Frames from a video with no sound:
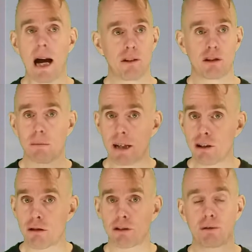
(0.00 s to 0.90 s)
some
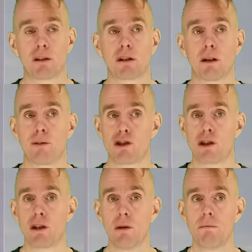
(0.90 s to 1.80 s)
heat transfer
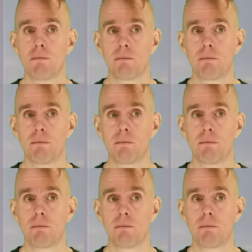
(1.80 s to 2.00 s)
coefficient U,